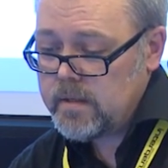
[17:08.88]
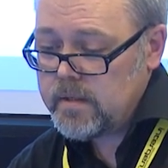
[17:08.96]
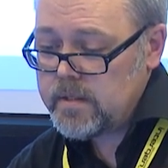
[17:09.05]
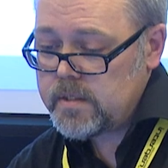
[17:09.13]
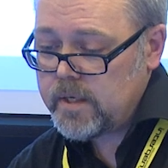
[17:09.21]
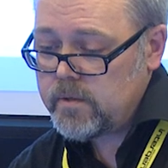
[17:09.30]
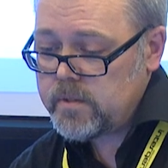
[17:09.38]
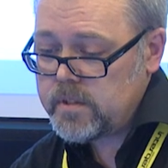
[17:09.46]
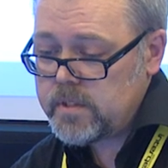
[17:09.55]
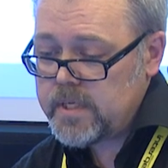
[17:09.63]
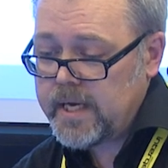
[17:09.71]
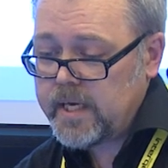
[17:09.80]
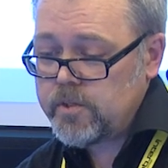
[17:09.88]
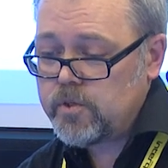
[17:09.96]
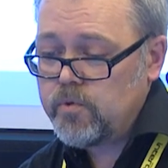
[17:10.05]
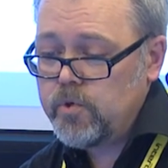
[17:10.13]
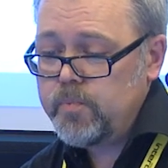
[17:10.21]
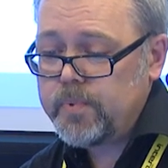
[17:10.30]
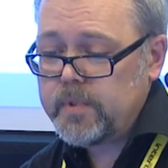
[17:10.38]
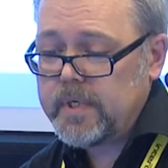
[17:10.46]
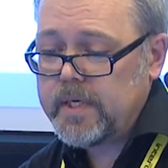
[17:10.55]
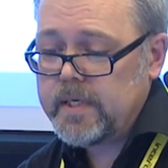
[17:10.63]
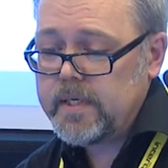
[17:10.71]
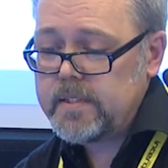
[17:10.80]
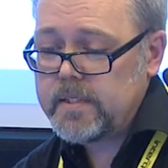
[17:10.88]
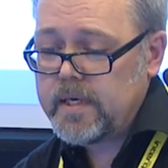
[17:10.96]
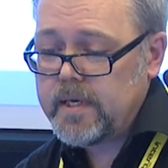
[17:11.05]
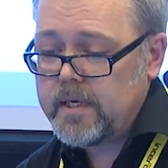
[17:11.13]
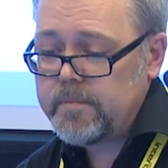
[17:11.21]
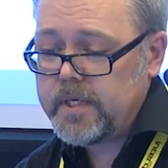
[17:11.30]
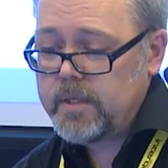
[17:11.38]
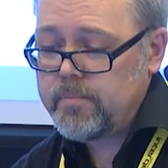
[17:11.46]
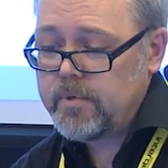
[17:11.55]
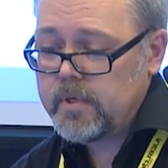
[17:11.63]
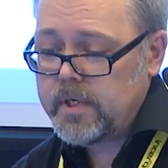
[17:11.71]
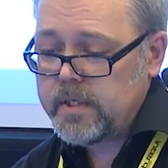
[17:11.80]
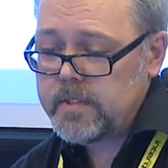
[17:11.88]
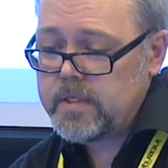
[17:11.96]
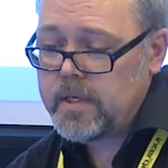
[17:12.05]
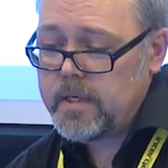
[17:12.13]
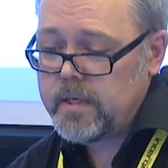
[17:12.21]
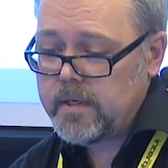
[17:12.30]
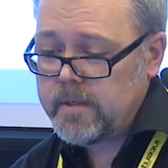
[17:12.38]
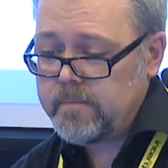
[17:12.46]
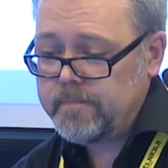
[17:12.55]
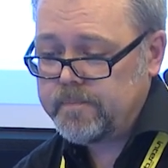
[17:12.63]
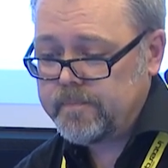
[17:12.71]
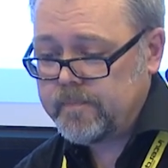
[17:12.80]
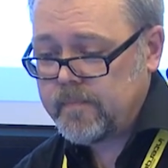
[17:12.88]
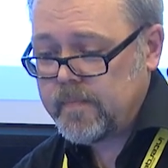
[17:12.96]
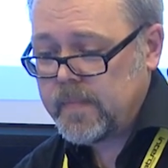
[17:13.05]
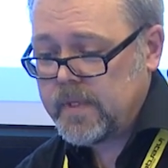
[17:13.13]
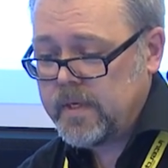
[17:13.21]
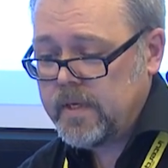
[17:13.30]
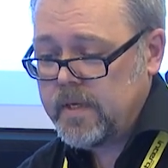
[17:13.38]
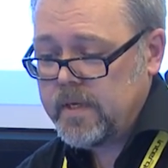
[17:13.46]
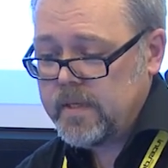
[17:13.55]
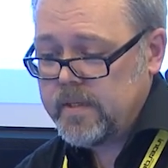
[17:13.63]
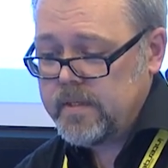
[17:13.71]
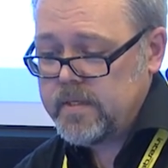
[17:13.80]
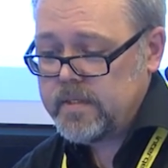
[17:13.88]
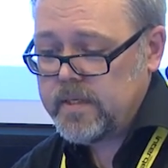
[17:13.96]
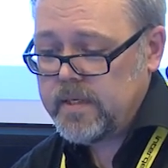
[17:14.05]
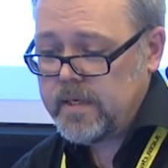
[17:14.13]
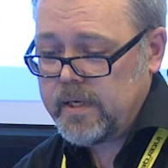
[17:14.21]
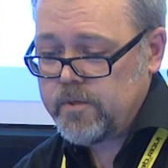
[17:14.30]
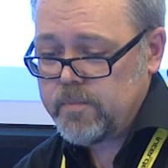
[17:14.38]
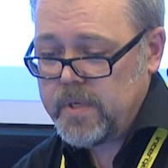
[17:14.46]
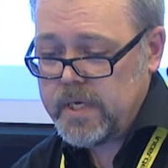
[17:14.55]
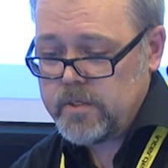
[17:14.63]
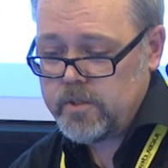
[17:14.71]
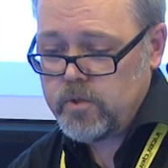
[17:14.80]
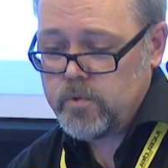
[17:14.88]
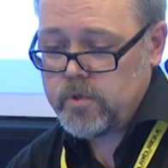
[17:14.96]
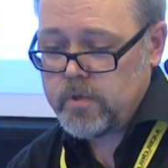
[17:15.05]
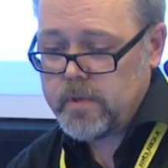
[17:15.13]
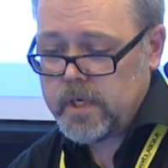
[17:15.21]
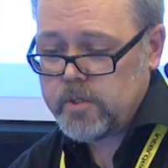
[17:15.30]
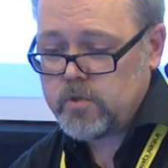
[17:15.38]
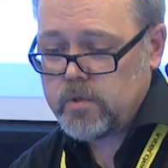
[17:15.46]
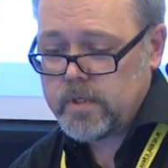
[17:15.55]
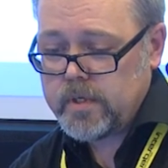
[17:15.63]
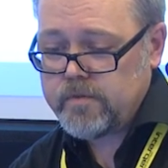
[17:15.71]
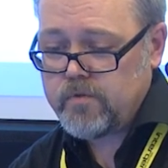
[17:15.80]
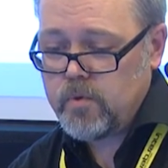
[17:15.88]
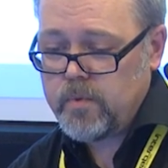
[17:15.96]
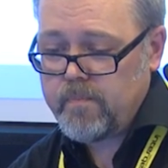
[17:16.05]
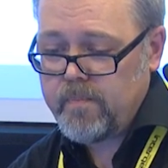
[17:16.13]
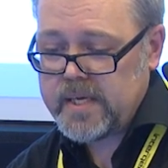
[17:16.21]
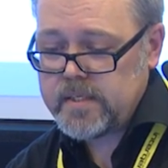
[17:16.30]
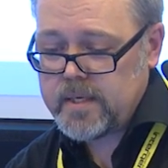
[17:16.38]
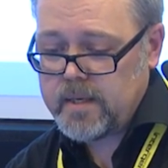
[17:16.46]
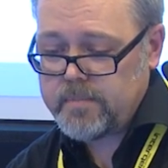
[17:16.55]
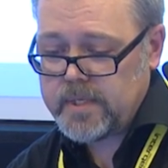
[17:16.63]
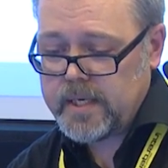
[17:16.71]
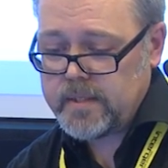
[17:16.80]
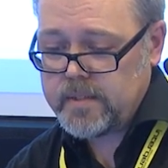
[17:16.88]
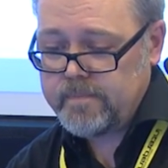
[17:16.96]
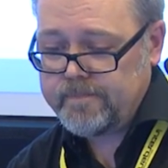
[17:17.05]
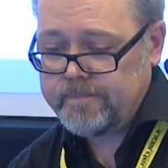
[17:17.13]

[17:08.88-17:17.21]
sales tax group, and I say update products here. This then allows me to do a form of mass update.